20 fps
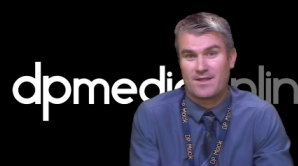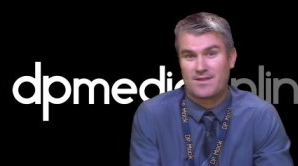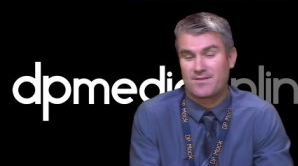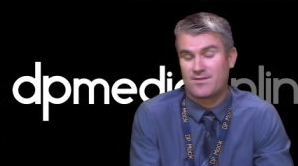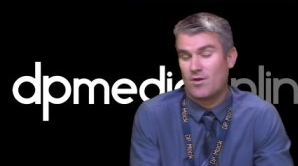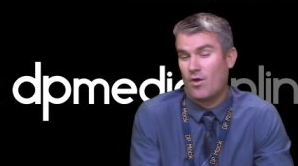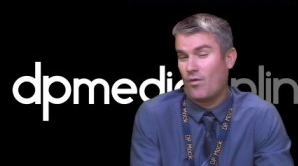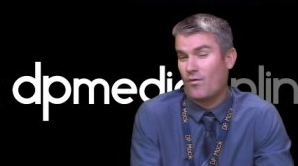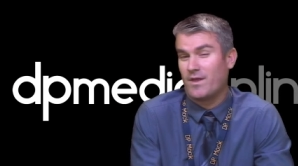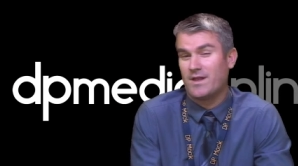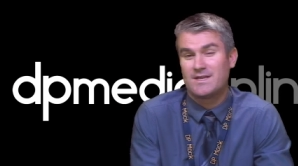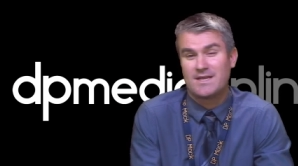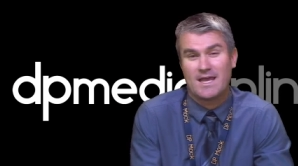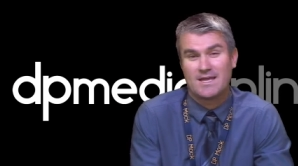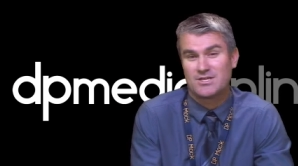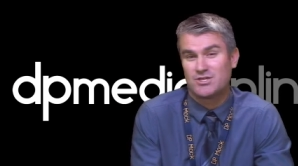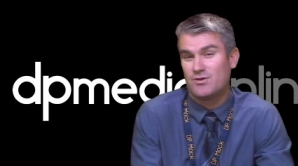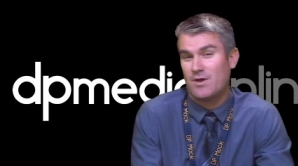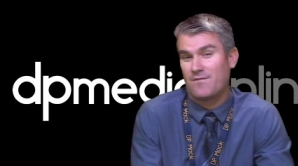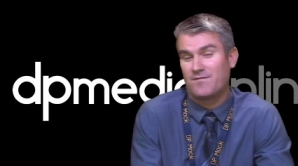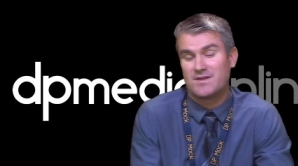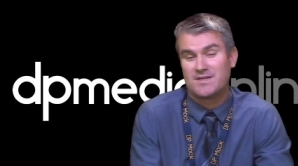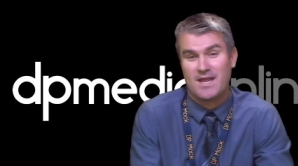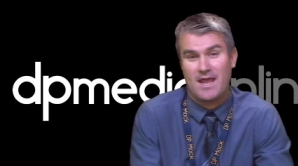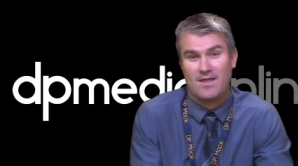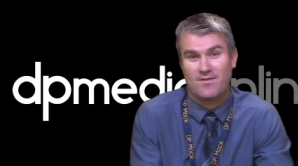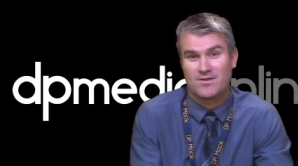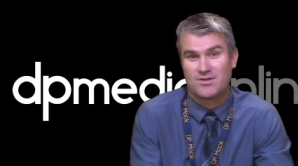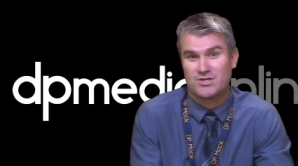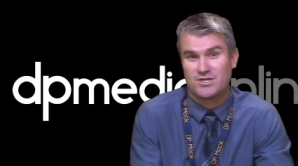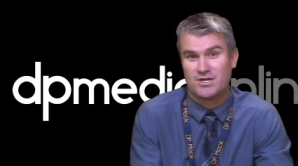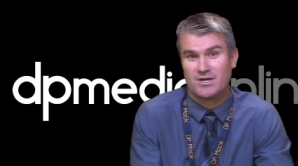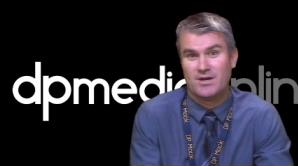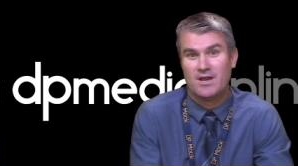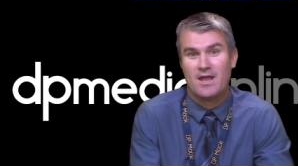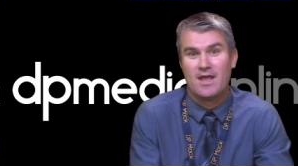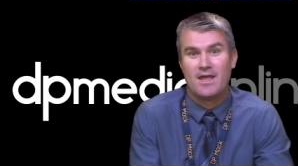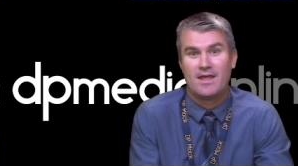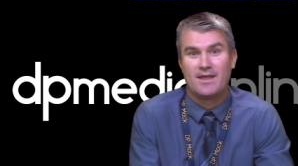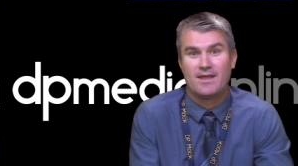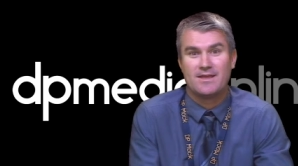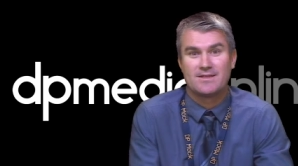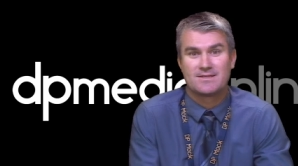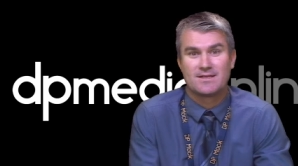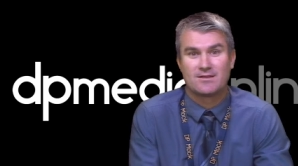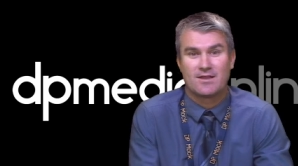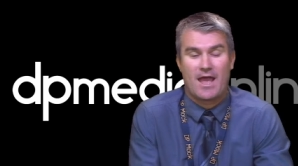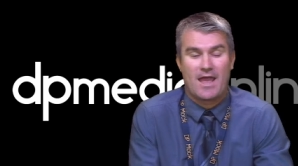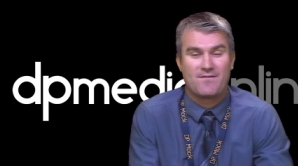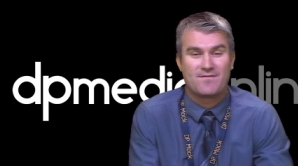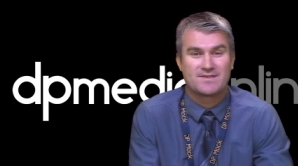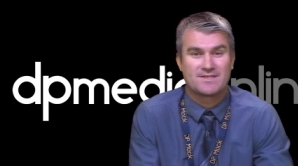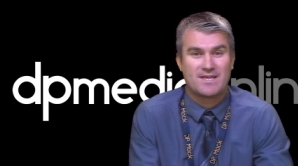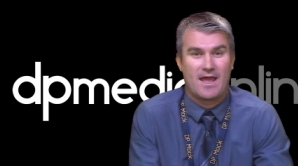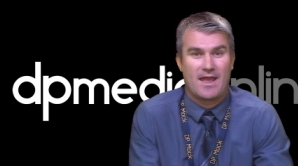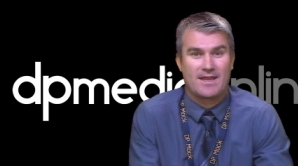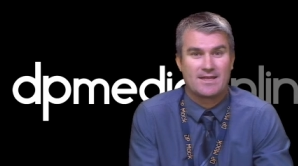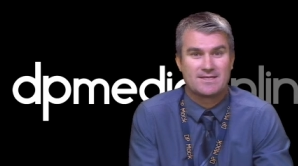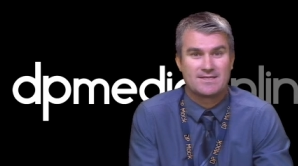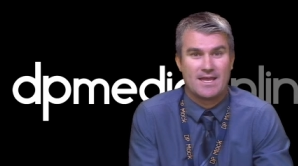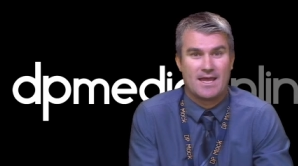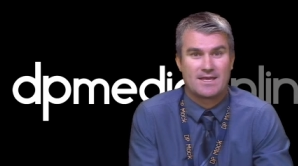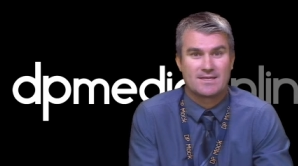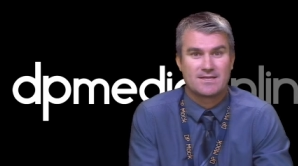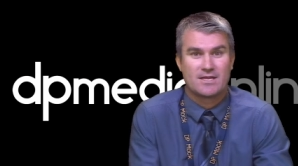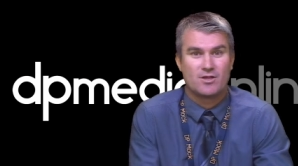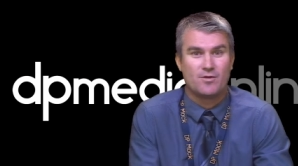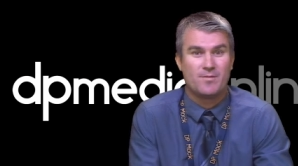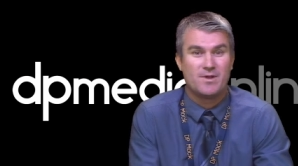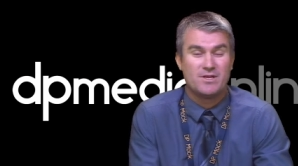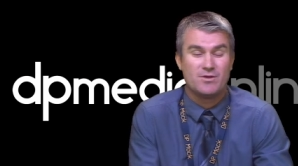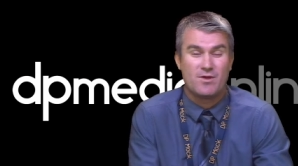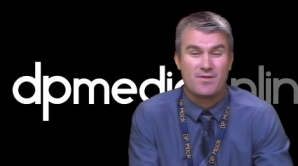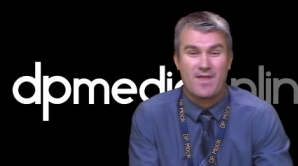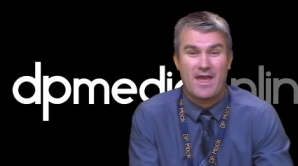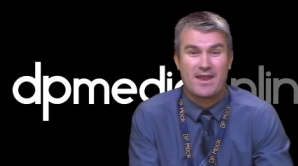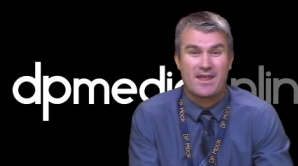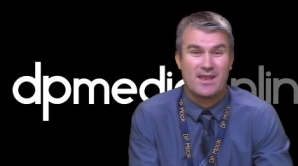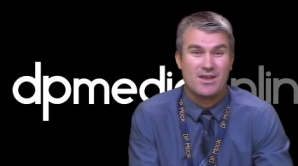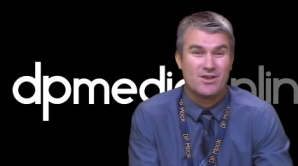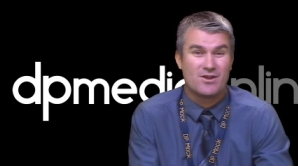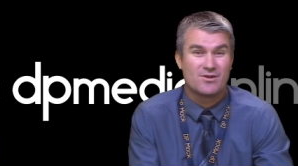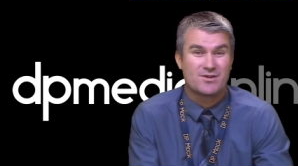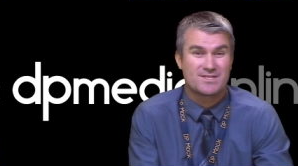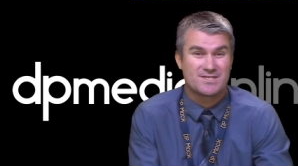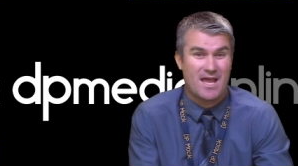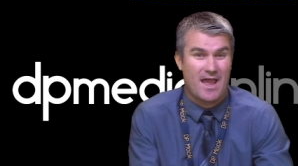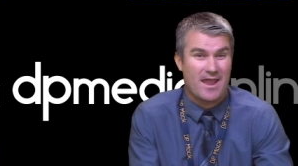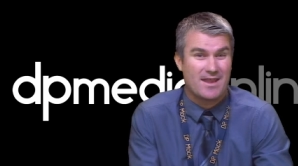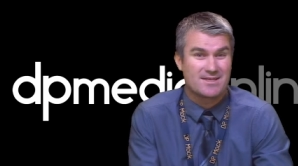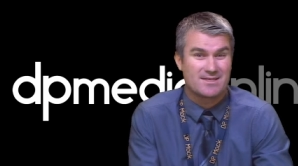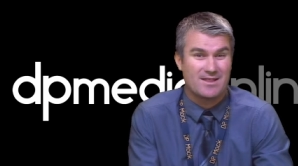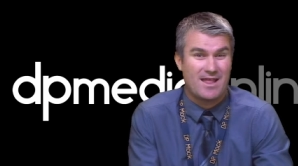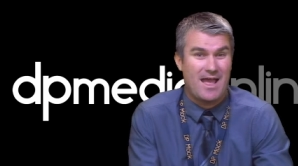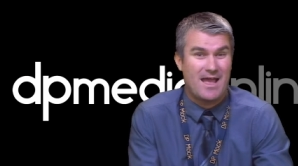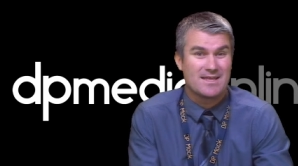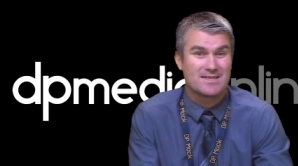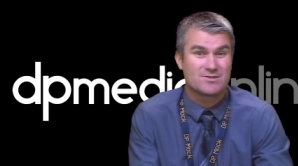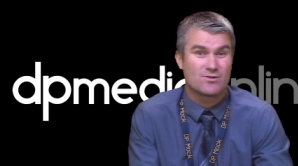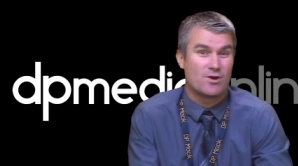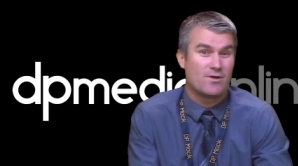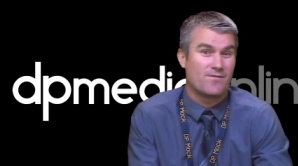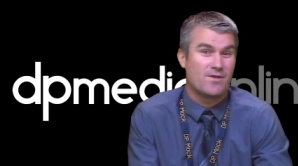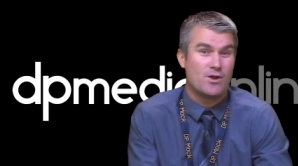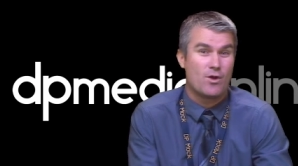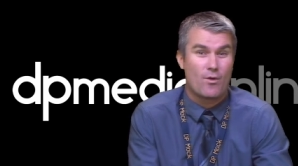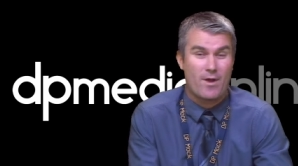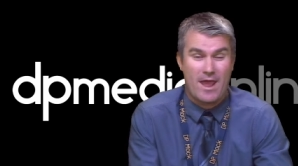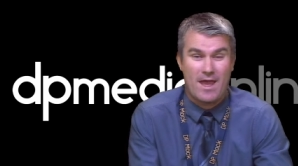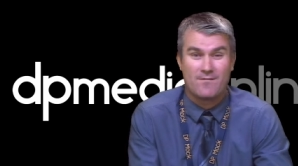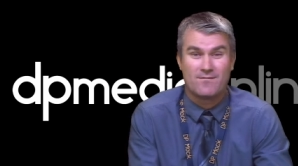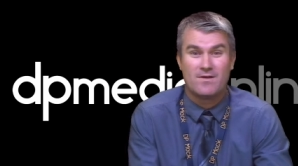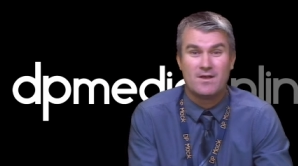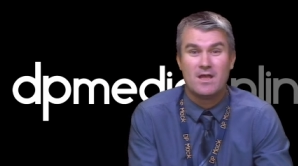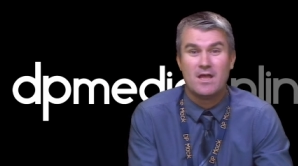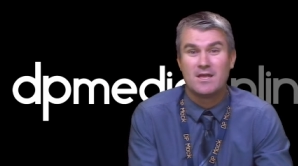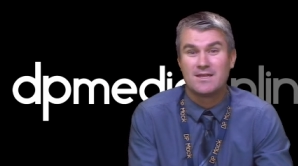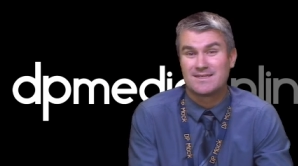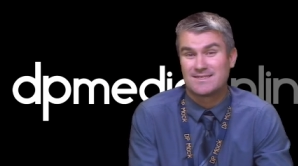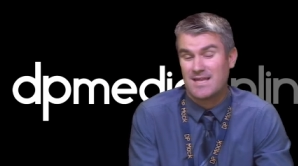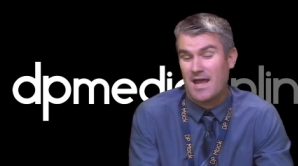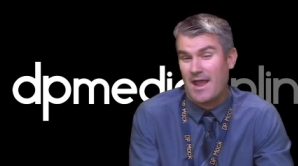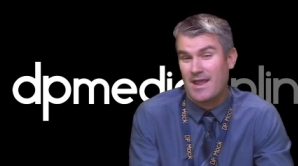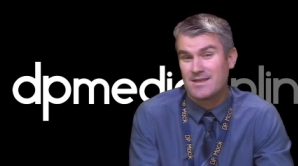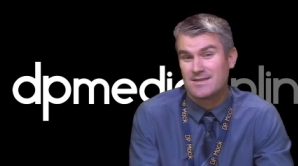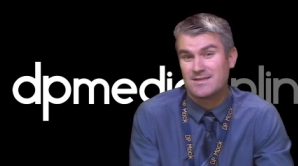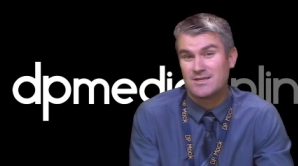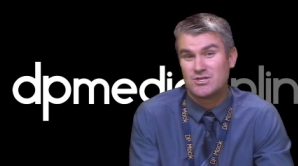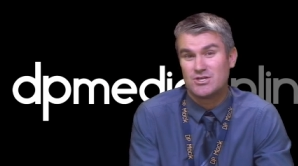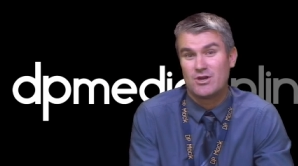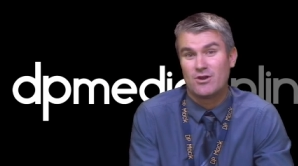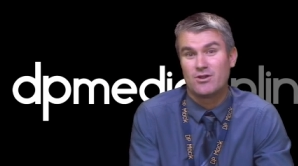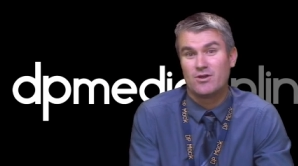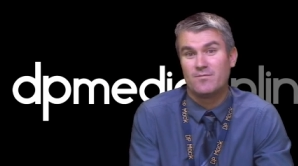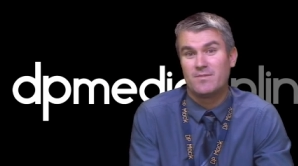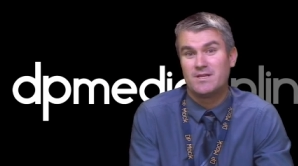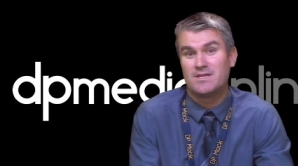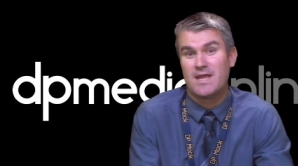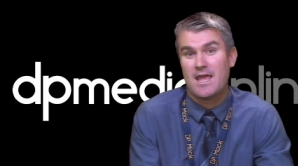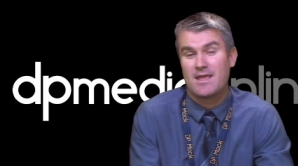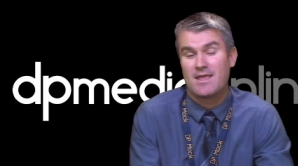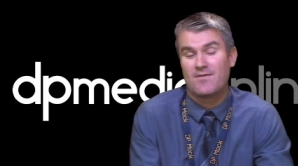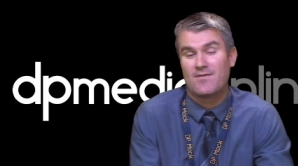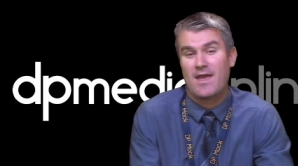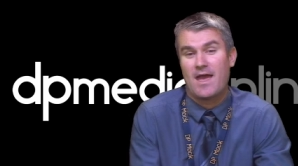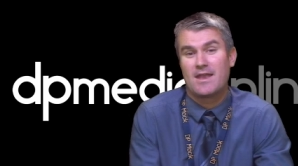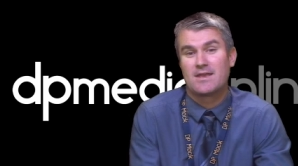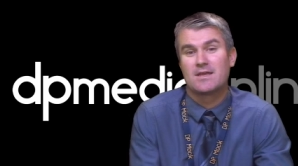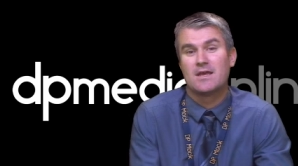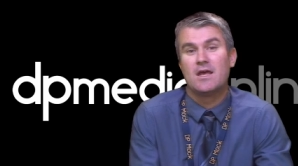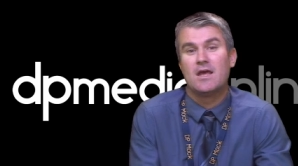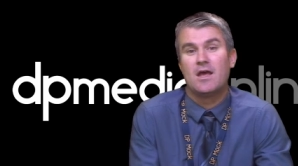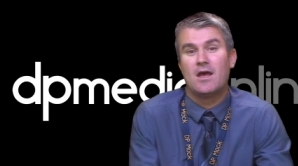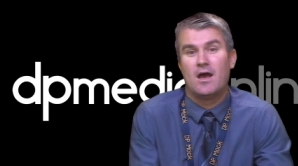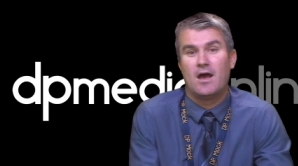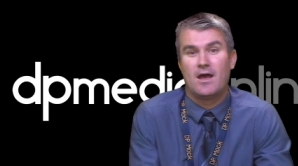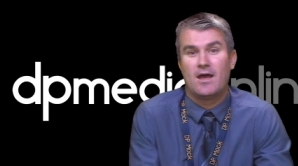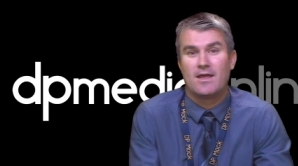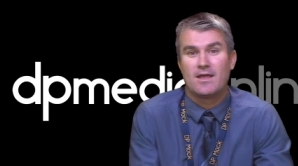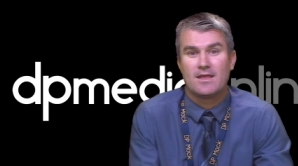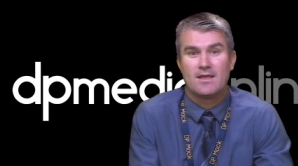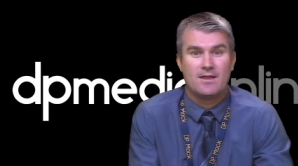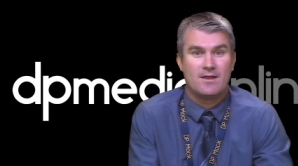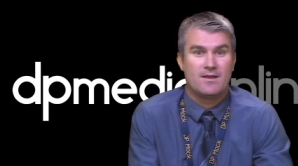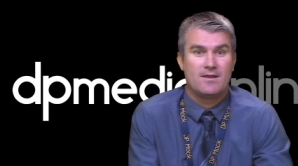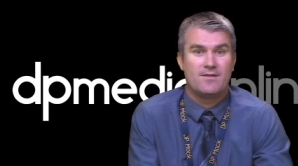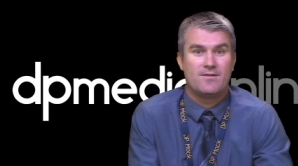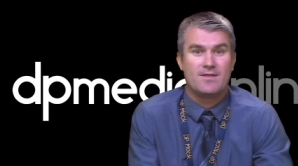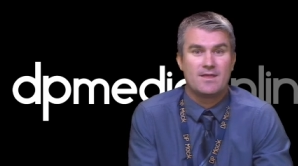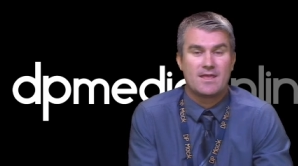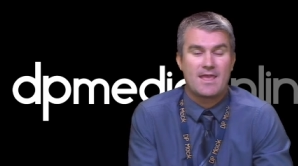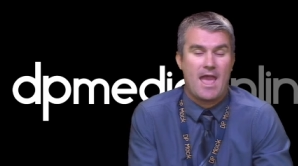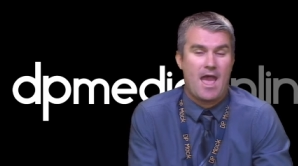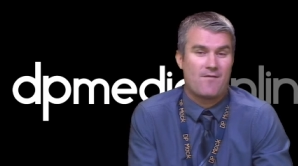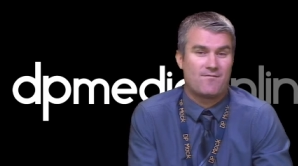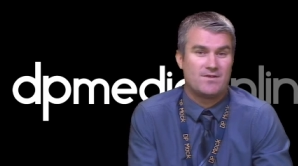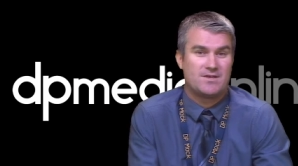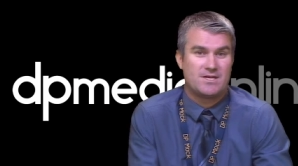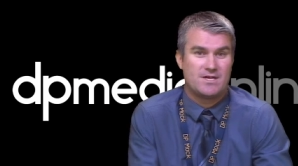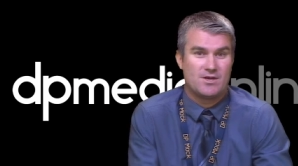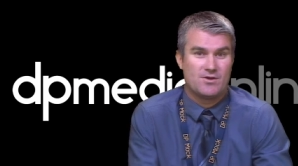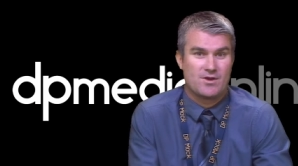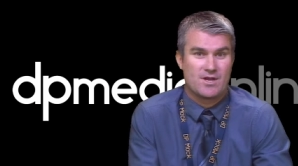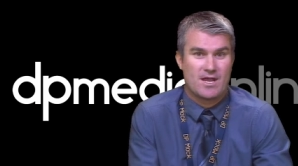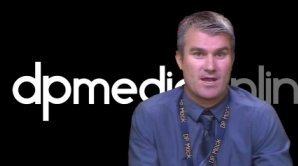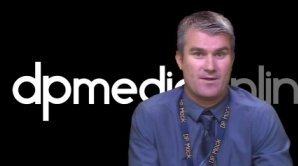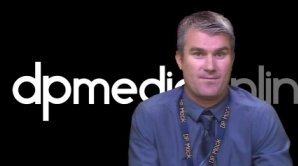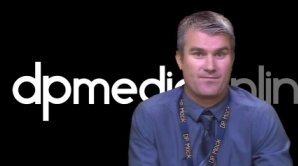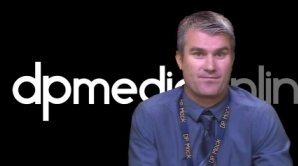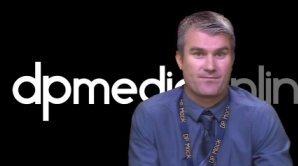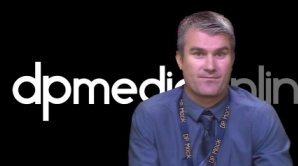That's the only test you have to take this year is the life science test. And you'll be doing that in your science class, or if you don't have science this year, you'll be taking that uh, in the cafeteria.